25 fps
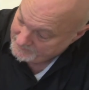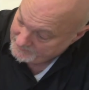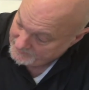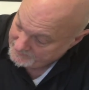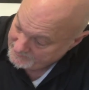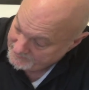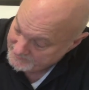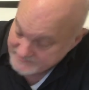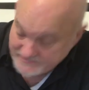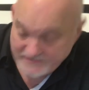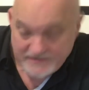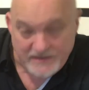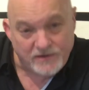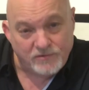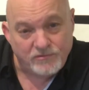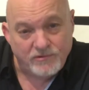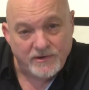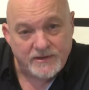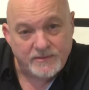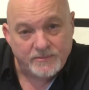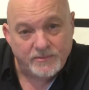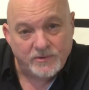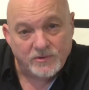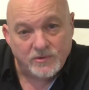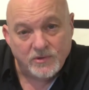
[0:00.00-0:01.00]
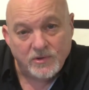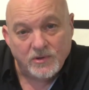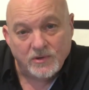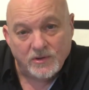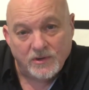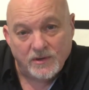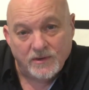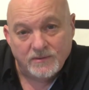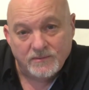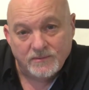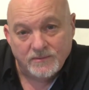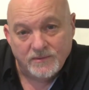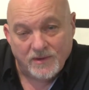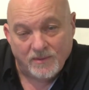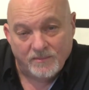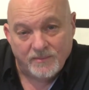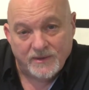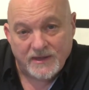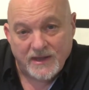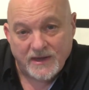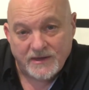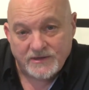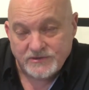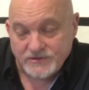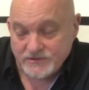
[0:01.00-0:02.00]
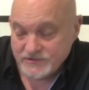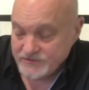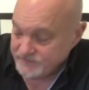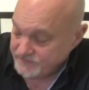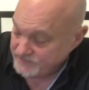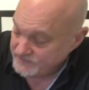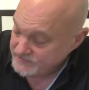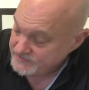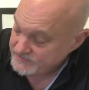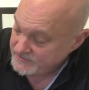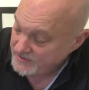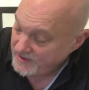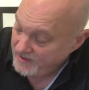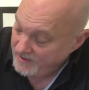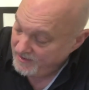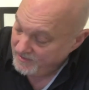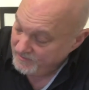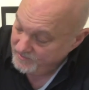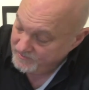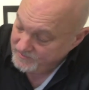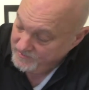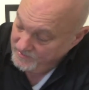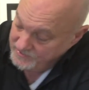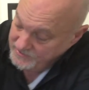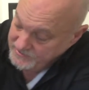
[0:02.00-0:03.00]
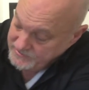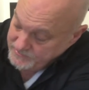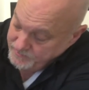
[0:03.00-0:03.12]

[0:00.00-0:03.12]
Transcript: it's the incredible colour combinations for a start. We've got these